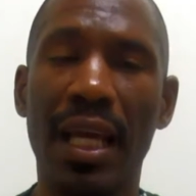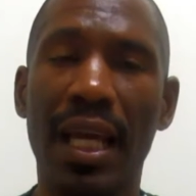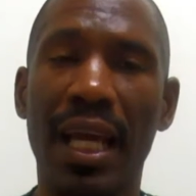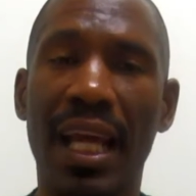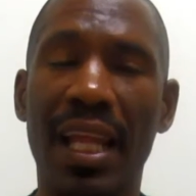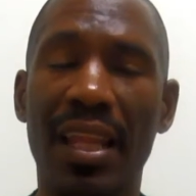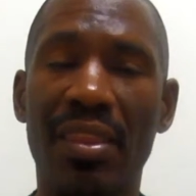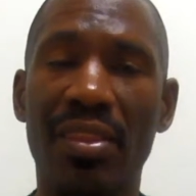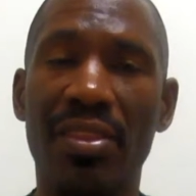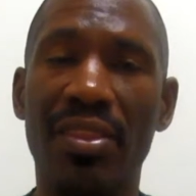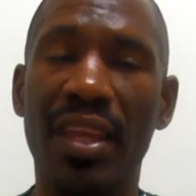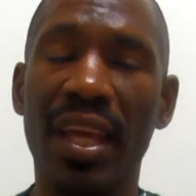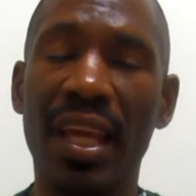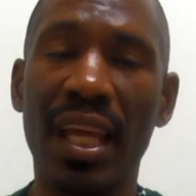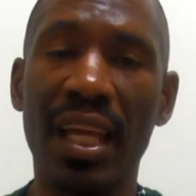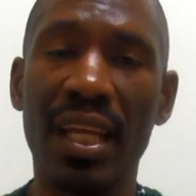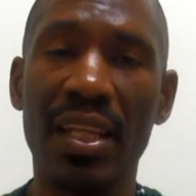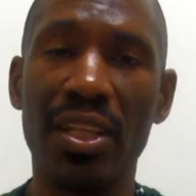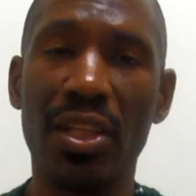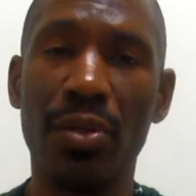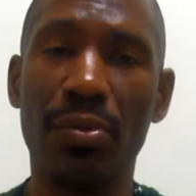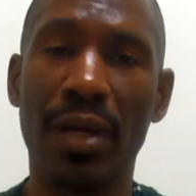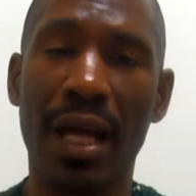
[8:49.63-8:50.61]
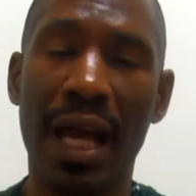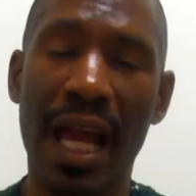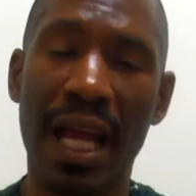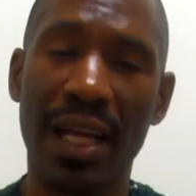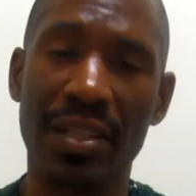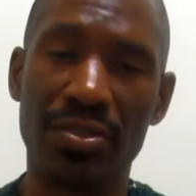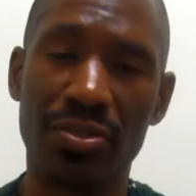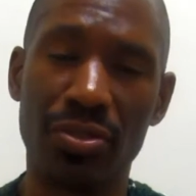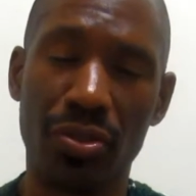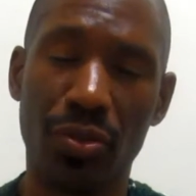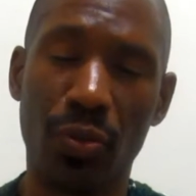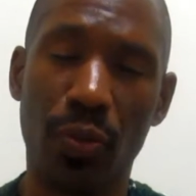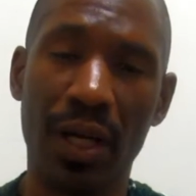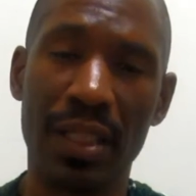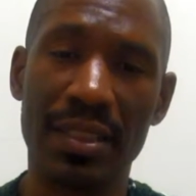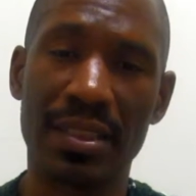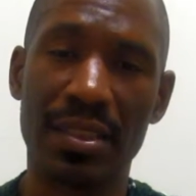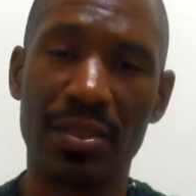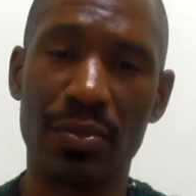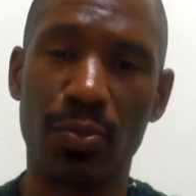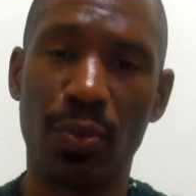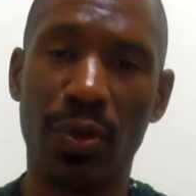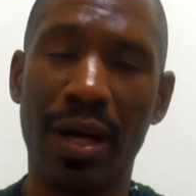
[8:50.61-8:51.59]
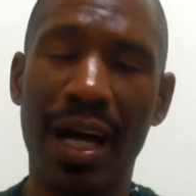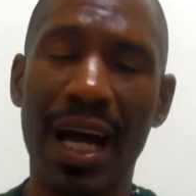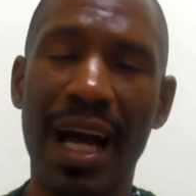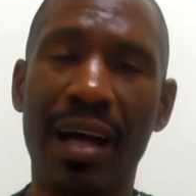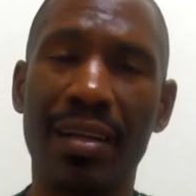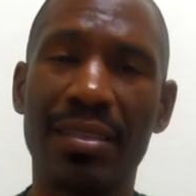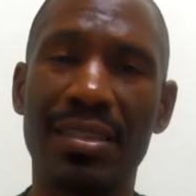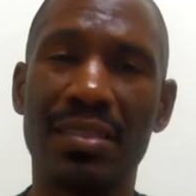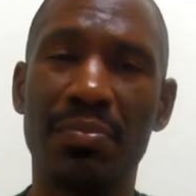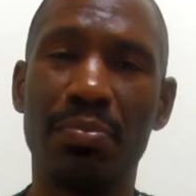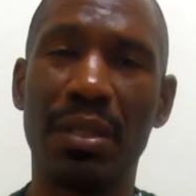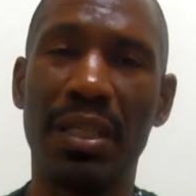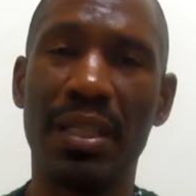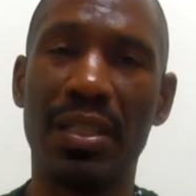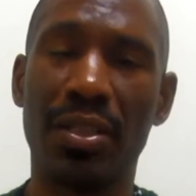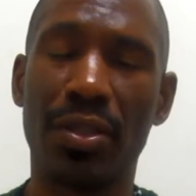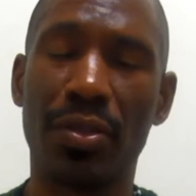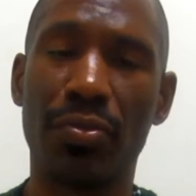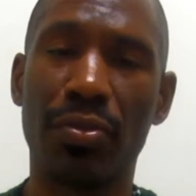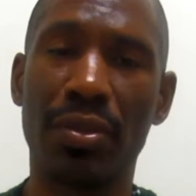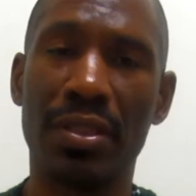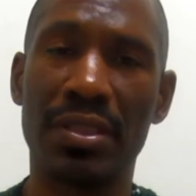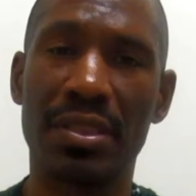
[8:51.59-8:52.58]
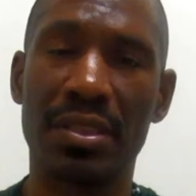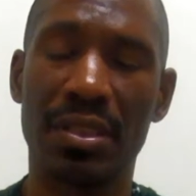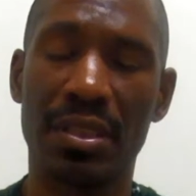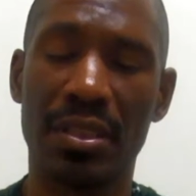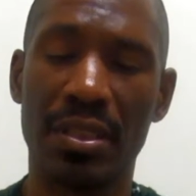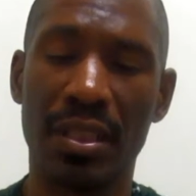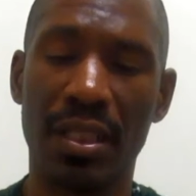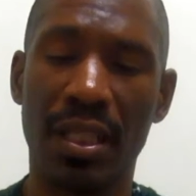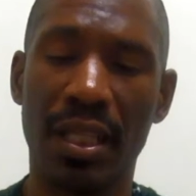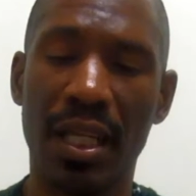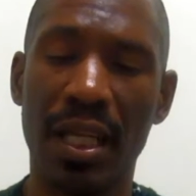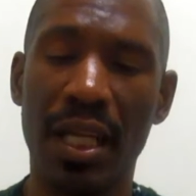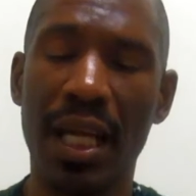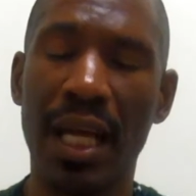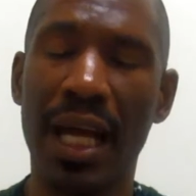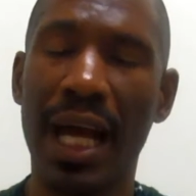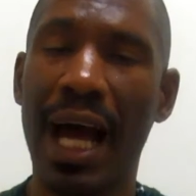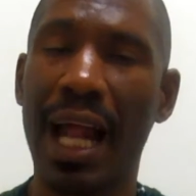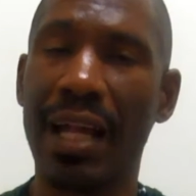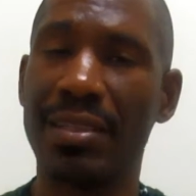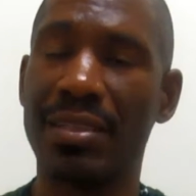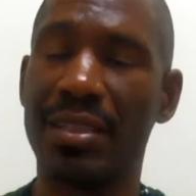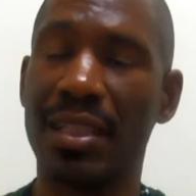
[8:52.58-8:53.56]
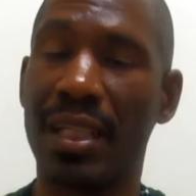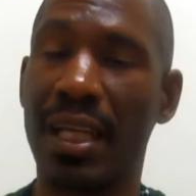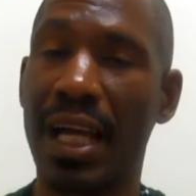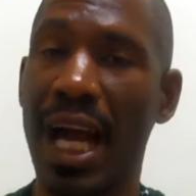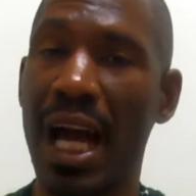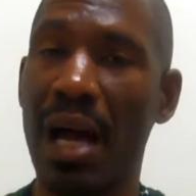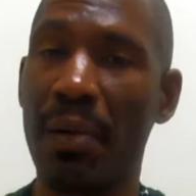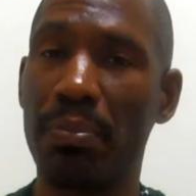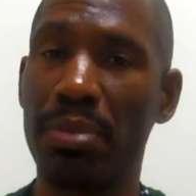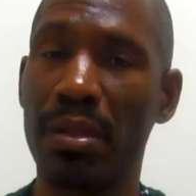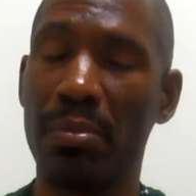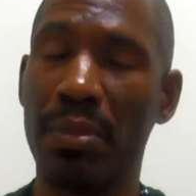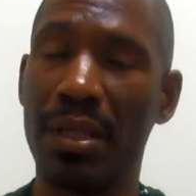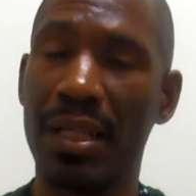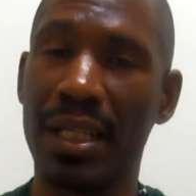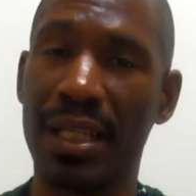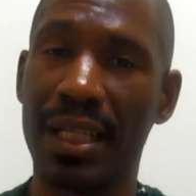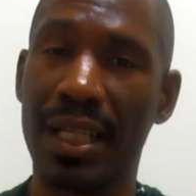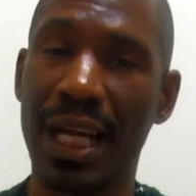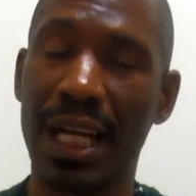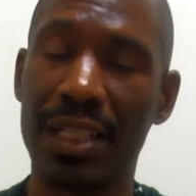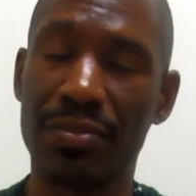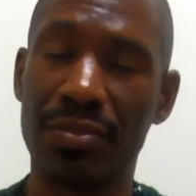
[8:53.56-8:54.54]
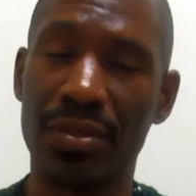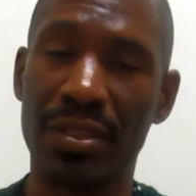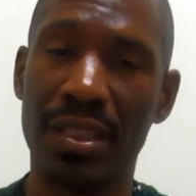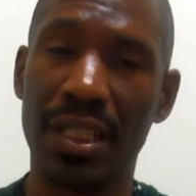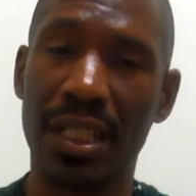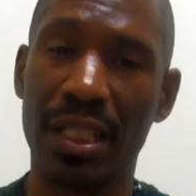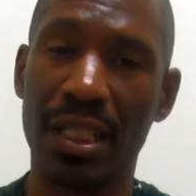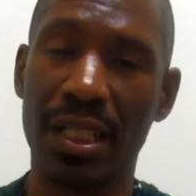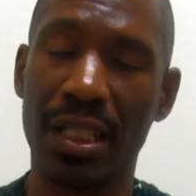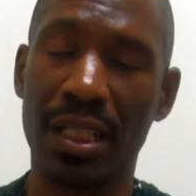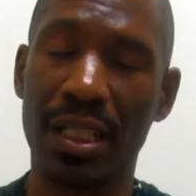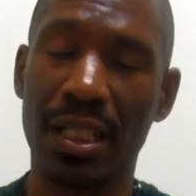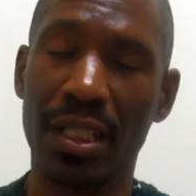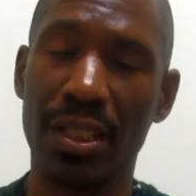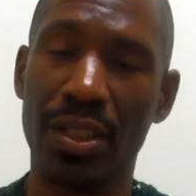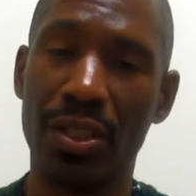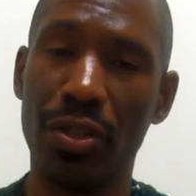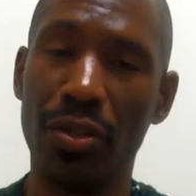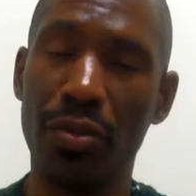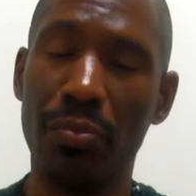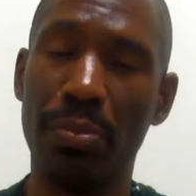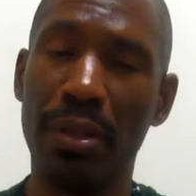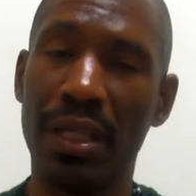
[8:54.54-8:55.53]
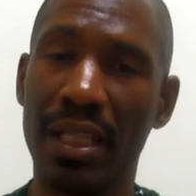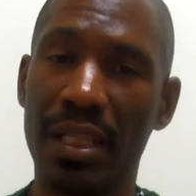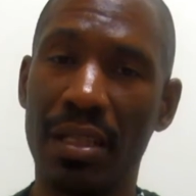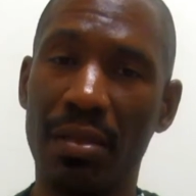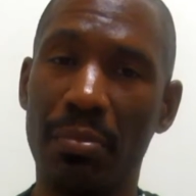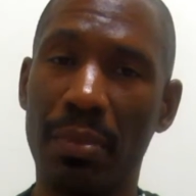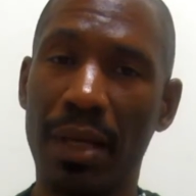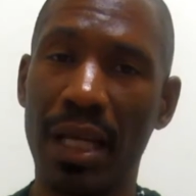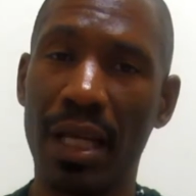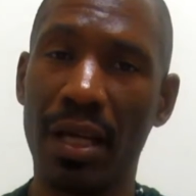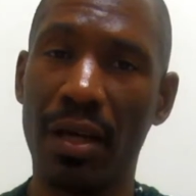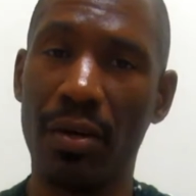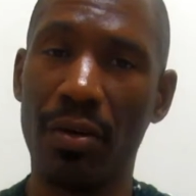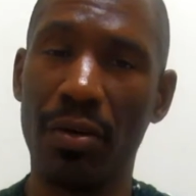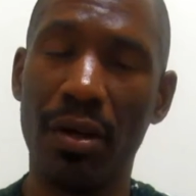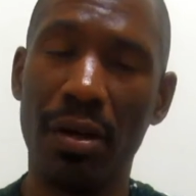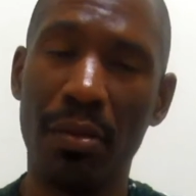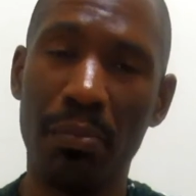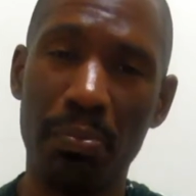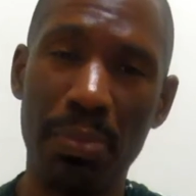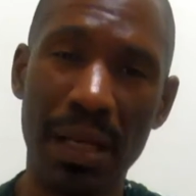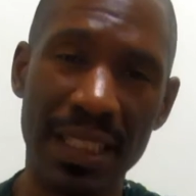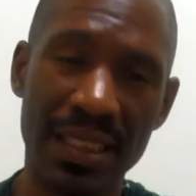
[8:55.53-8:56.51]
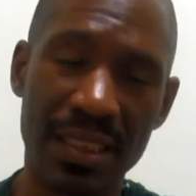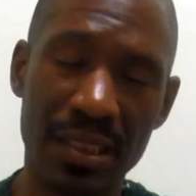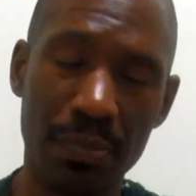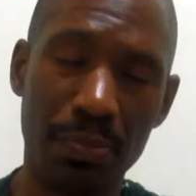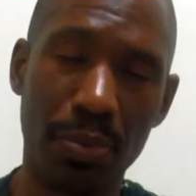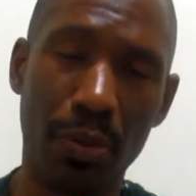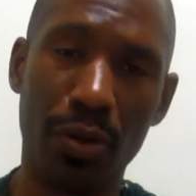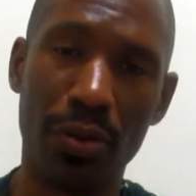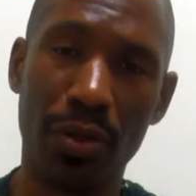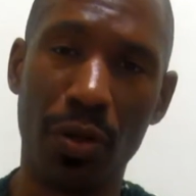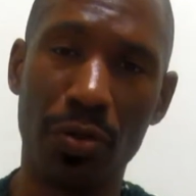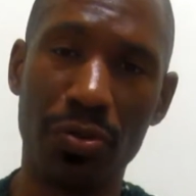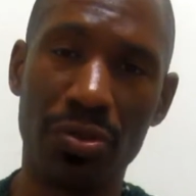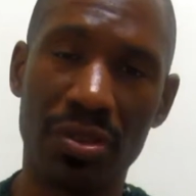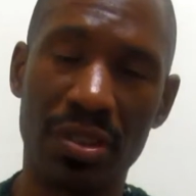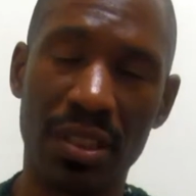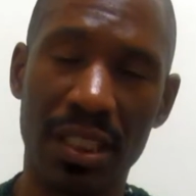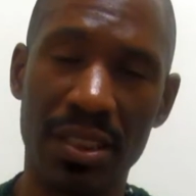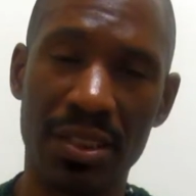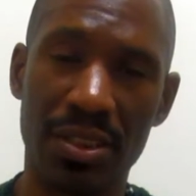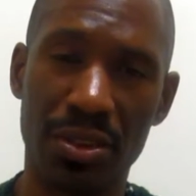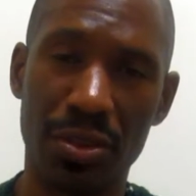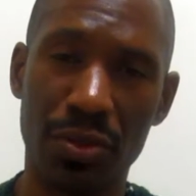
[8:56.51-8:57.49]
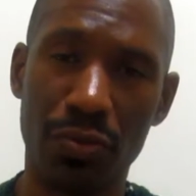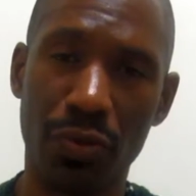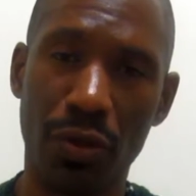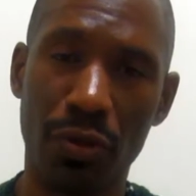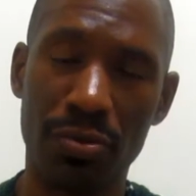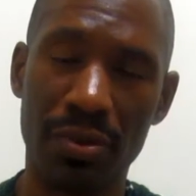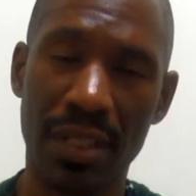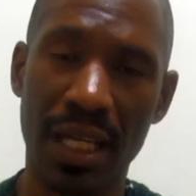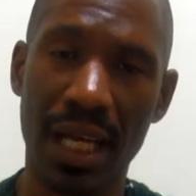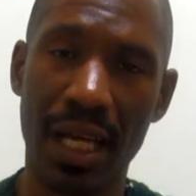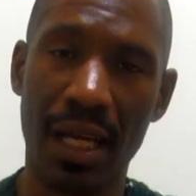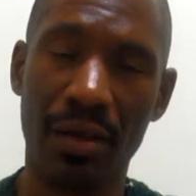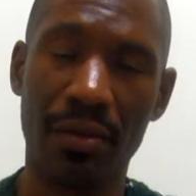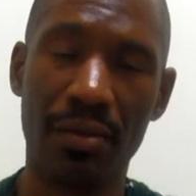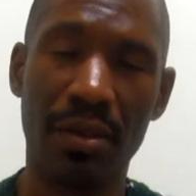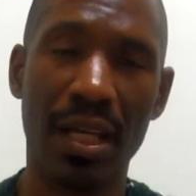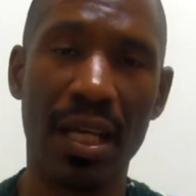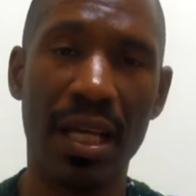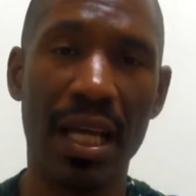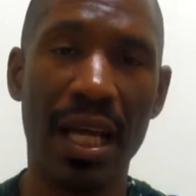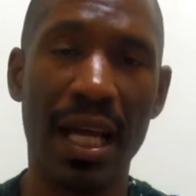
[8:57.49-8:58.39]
And then you would answer questions, well, how does being a Christian, how does it complement and contradict you being a male based upon those things you wrote down?